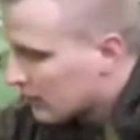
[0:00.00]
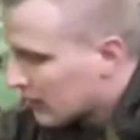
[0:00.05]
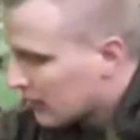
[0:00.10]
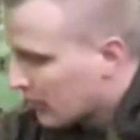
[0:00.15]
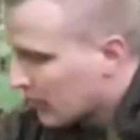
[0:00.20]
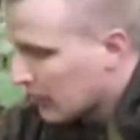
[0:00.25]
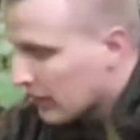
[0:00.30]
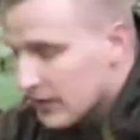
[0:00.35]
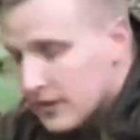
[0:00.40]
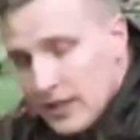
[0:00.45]
The
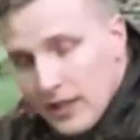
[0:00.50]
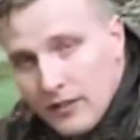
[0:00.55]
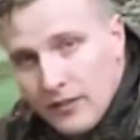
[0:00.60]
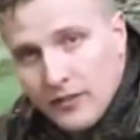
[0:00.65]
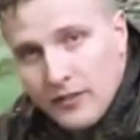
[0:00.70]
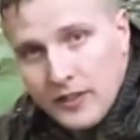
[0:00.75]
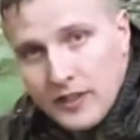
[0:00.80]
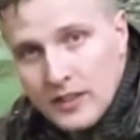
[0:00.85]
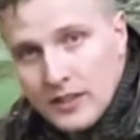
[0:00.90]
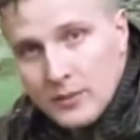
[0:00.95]
bowls are
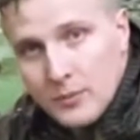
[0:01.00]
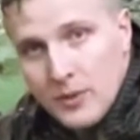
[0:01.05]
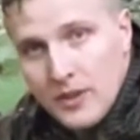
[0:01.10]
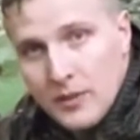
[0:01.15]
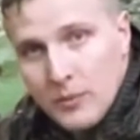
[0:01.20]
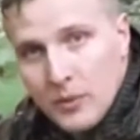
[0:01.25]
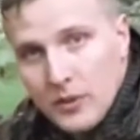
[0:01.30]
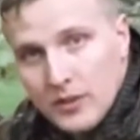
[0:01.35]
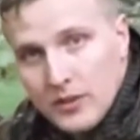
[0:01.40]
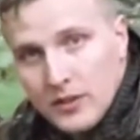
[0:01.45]
filled with
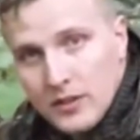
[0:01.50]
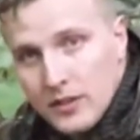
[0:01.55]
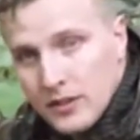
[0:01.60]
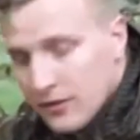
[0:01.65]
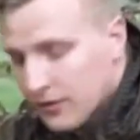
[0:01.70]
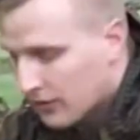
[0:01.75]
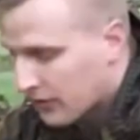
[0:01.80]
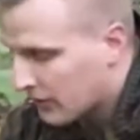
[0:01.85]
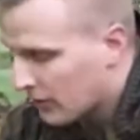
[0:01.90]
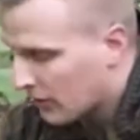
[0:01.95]
the water
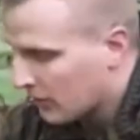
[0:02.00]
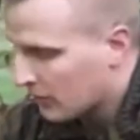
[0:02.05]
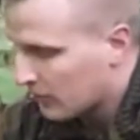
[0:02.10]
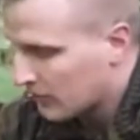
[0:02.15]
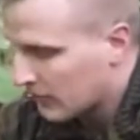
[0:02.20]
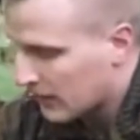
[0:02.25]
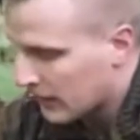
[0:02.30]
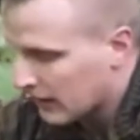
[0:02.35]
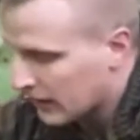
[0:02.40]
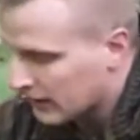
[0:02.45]

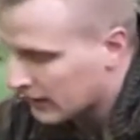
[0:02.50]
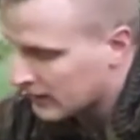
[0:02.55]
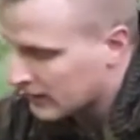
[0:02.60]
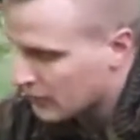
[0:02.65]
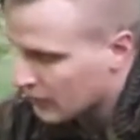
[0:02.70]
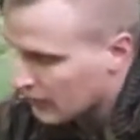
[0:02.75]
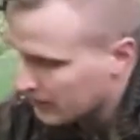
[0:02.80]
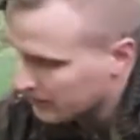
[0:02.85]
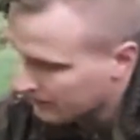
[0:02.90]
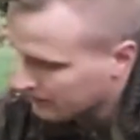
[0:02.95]
from the
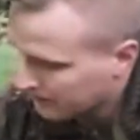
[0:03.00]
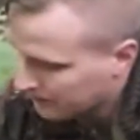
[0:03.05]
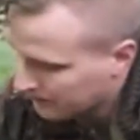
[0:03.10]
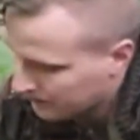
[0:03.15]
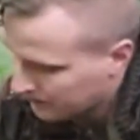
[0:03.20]
stream.